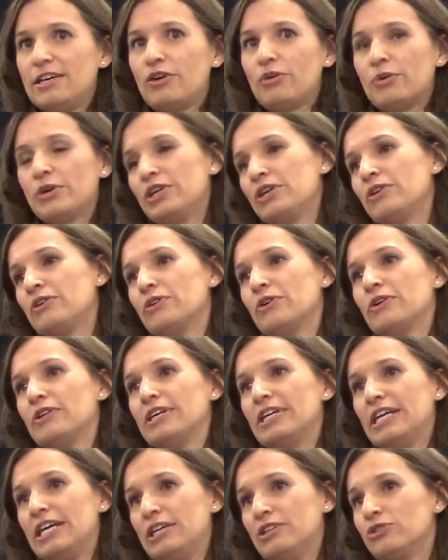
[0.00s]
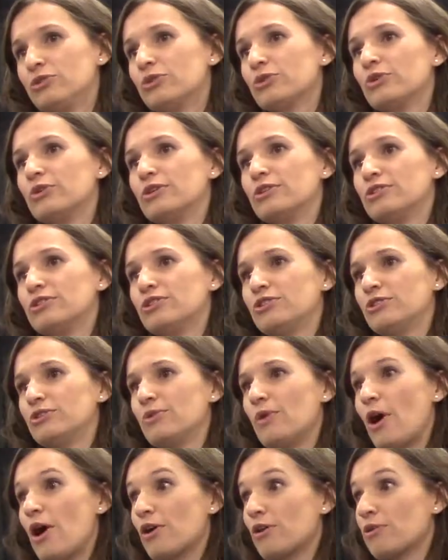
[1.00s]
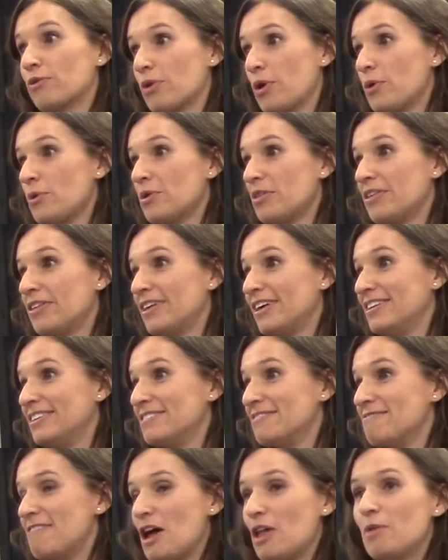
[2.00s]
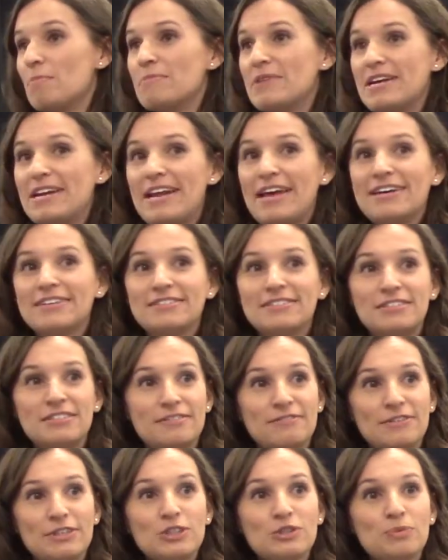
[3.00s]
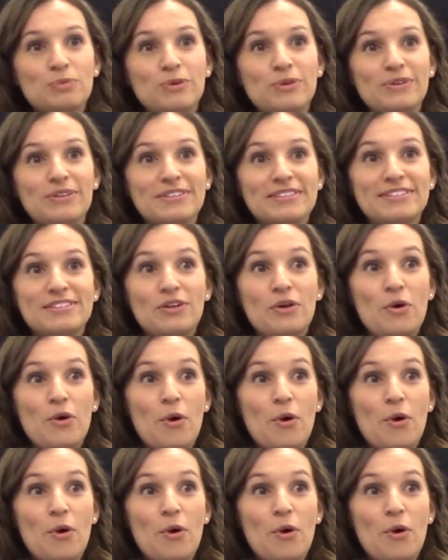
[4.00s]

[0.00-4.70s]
critical and integral to our growth and development as individuals.